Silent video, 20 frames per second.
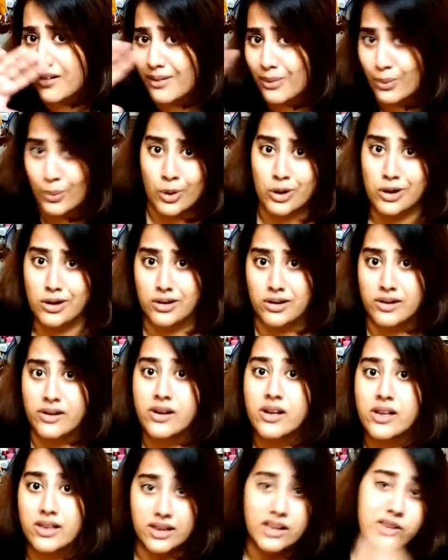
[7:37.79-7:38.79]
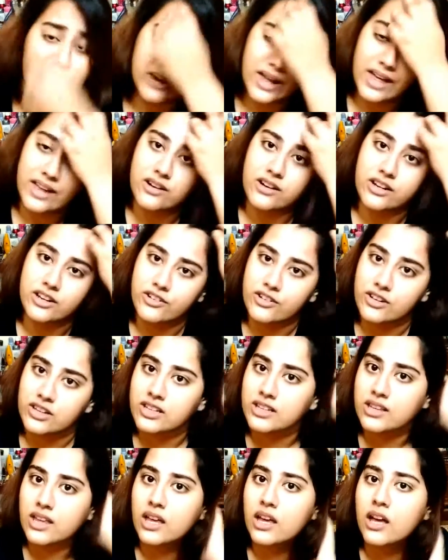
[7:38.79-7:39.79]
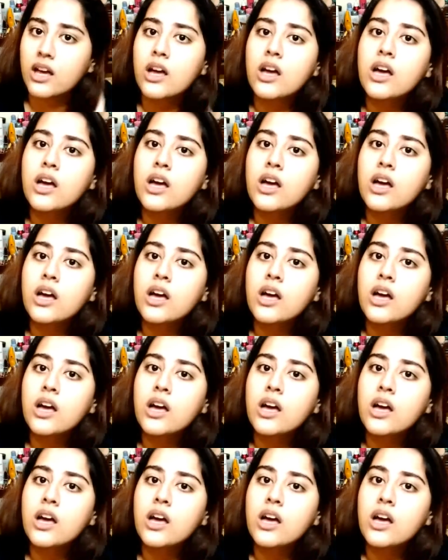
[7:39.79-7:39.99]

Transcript: world. That's what I really, really think.